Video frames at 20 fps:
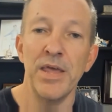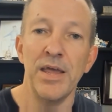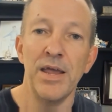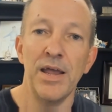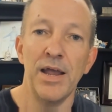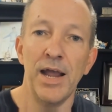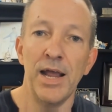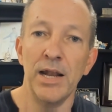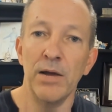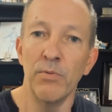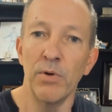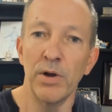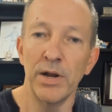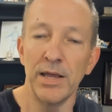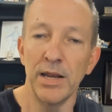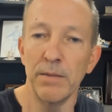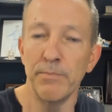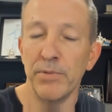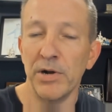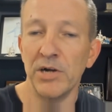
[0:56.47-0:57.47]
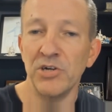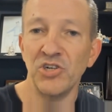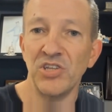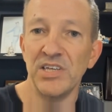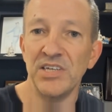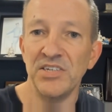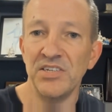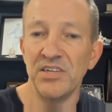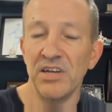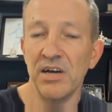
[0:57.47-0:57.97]
And I want to get a bunch of
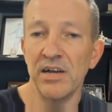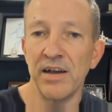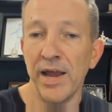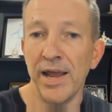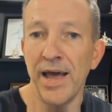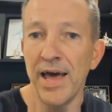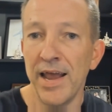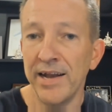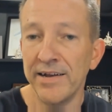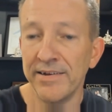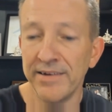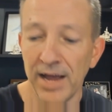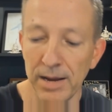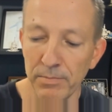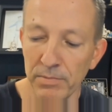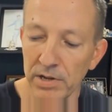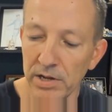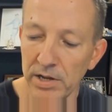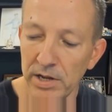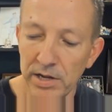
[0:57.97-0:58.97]
these done ahead of time.